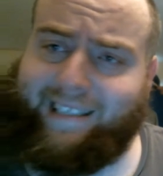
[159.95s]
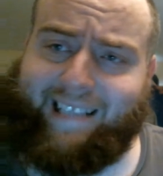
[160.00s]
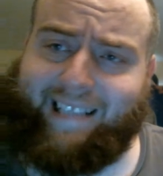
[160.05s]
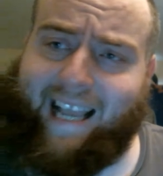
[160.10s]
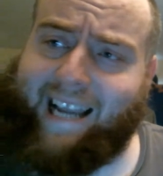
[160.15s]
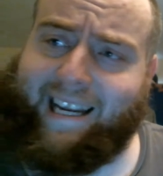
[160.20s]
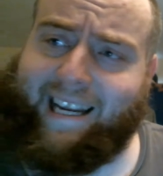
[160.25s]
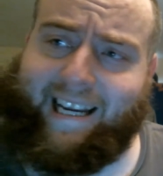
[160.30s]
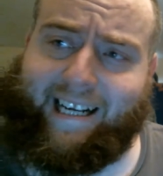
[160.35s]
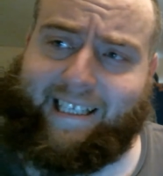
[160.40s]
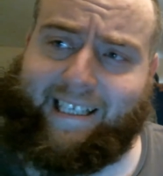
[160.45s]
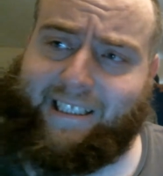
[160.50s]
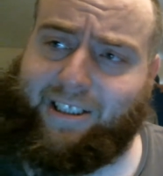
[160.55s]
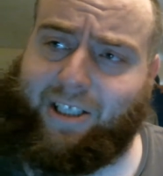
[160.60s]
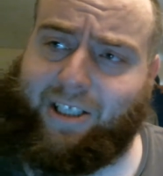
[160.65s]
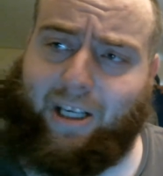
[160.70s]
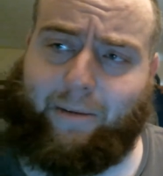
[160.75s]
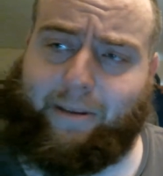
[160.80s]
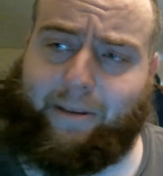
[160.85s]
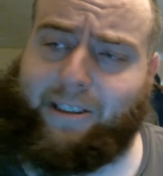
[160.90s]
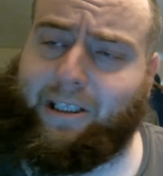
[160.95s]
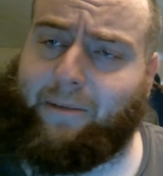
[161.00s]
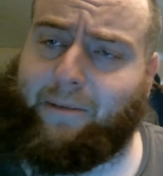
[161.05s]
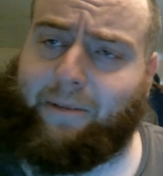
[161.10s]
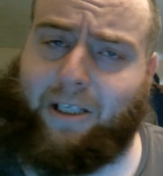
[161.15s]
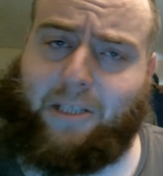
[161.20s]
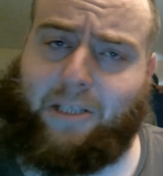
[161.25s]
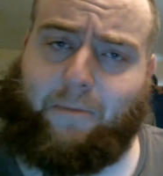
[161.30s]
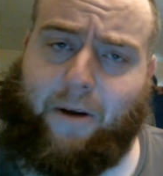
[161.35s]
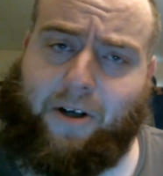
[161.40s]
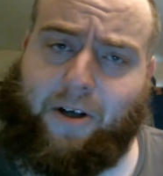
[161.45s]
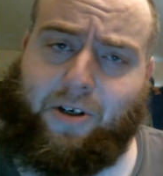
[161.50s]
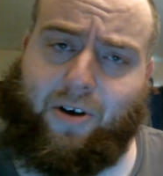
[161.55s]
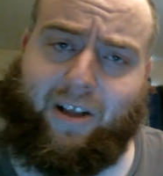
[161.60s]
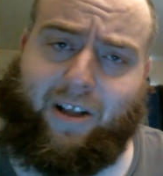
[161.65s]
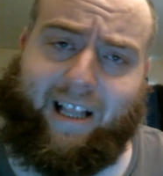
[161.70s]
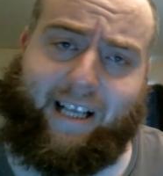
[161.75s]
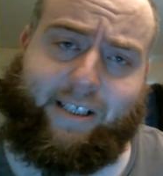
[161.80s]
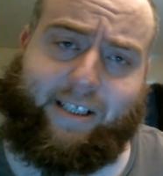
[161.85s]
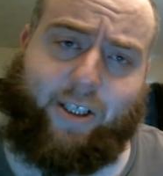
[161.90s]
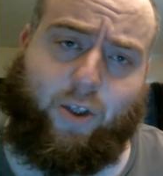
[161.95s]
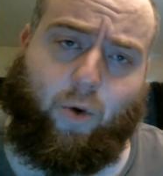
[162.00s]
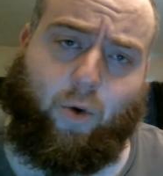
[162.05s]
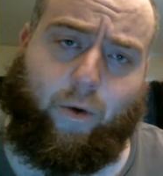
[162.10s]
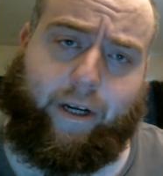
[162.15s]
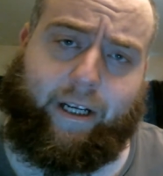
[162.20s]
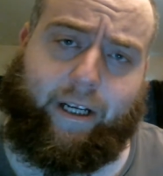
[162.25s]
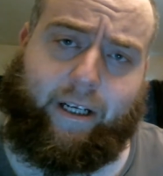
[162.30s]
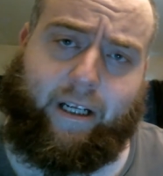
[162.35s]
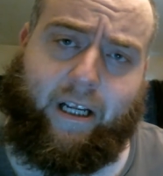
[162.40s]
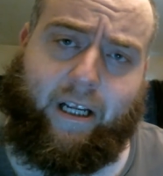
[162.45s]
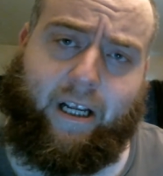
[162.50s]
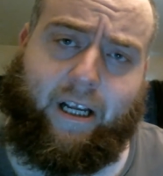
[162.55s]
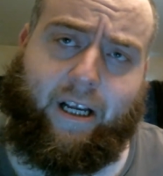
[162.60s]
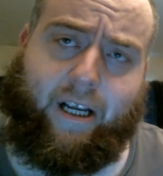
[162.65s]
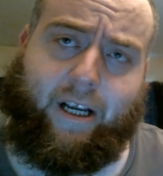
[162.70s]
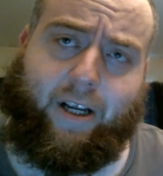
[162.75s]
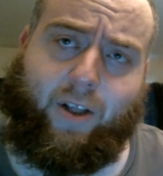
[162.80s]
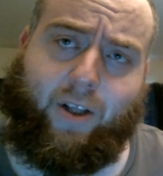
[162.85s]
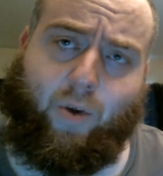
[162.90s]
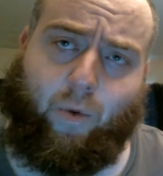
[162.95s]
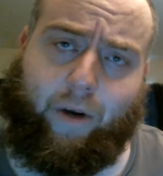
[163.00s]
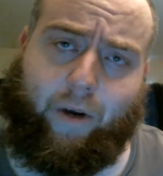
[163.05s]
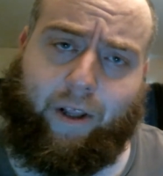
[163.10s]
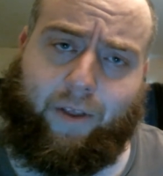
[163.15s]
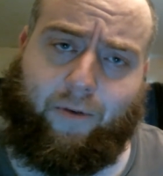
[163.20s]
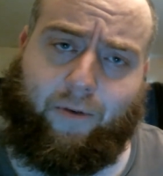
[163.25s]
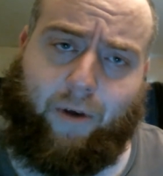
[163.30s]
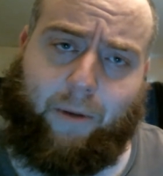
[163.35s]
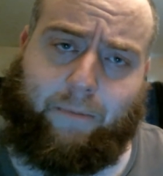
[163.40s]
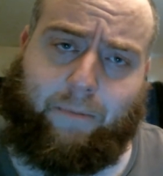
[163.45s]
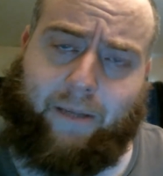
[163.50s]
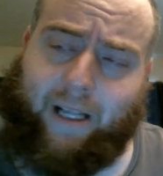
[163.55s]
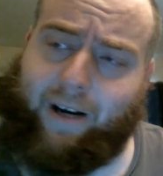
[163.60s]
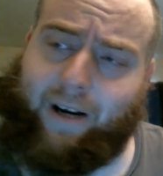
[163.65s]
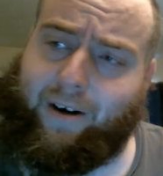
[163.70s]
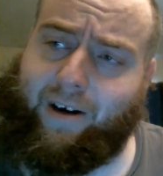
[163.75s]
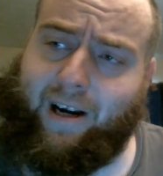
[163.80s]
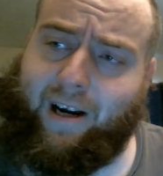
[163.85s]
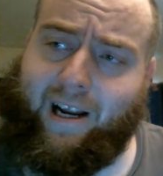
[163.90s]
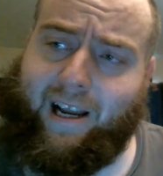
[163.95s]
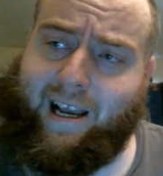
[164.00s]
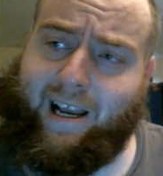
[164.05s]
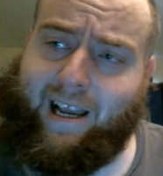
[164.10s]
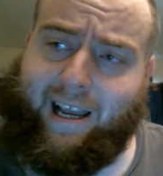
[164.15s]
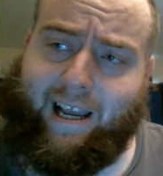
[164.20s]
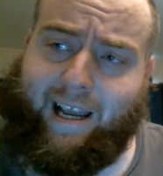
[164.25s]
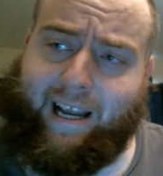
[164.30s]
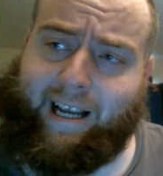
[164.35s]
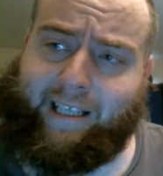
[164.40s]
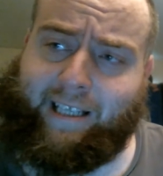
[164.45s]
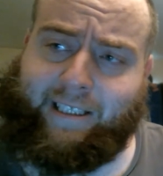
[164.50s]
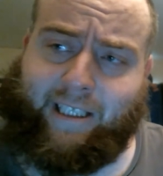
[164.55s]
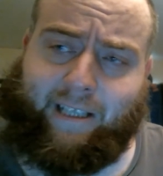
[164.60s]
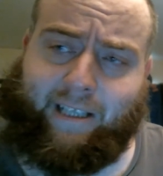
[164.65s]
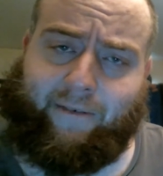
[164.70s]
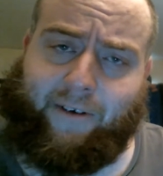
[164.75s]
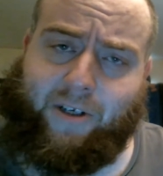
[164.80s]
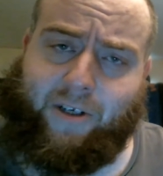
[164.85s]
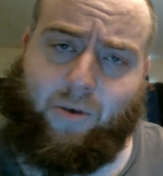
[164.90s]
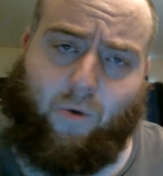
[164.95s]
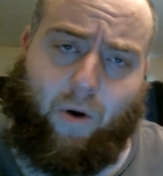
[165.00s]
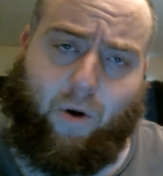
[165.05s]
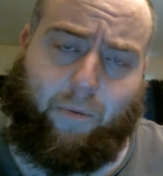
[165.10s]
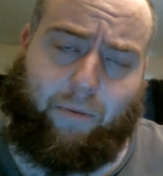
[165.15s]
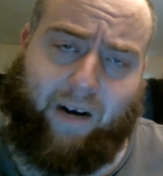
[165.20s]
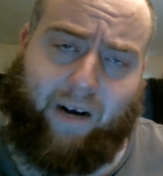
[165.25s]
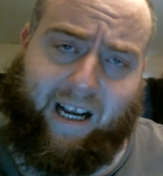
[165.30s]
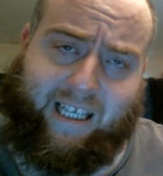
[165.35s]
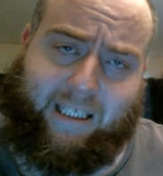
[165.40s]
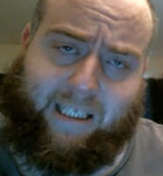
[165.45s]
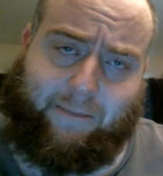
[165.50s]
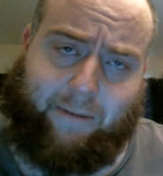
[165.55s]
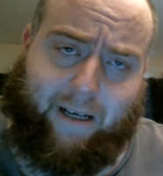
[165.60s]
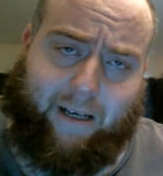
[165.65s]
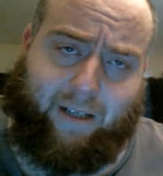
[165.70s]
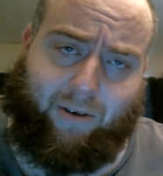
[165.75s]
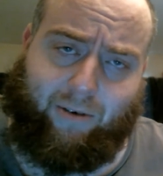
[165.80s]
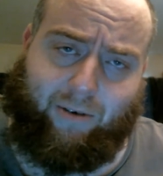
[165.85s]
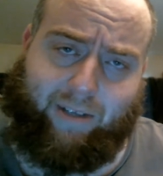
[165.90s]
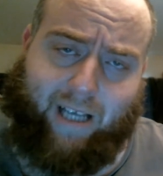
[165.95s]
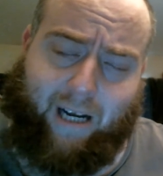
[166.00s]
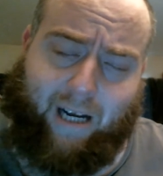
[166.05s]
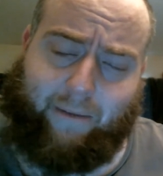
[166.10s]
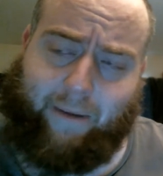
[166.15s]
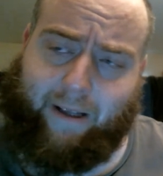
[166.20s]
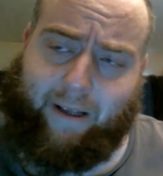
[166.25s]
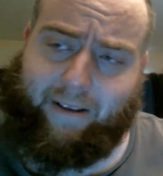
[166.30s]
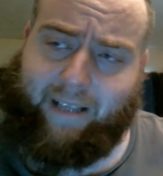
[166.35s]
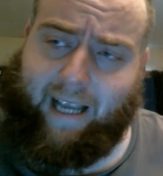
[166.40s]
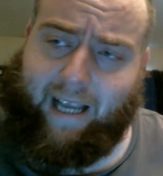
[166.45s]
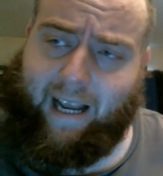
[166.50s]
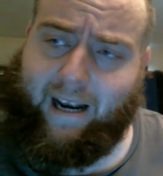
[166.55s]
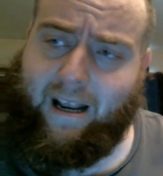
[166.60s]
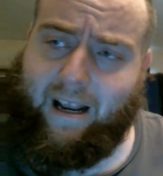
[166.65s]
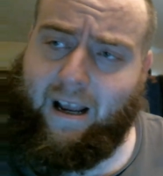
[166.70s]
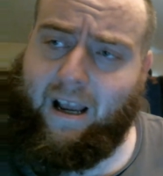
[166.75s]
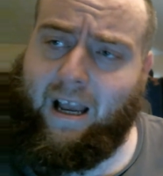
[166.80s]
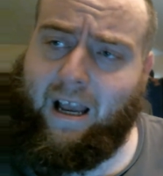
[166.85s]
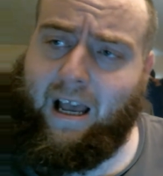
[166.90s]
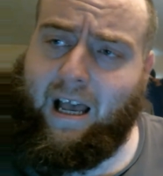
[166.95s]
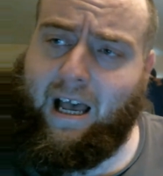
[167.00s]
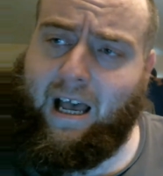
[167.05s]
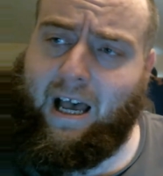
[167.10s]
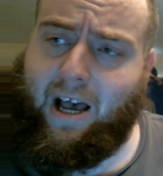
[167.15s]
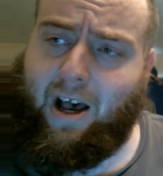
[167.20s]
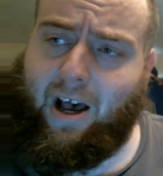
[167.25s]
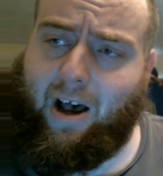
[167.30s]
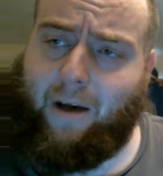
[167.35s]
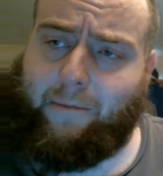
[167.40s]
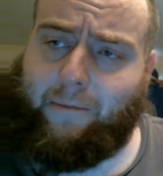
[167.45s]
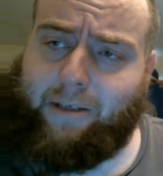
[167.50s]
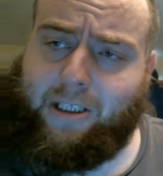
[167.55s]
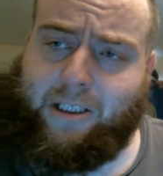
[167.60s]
that kid is going to be something special. Class of 2023 player. He's a Division I prospect, no doubt about that. And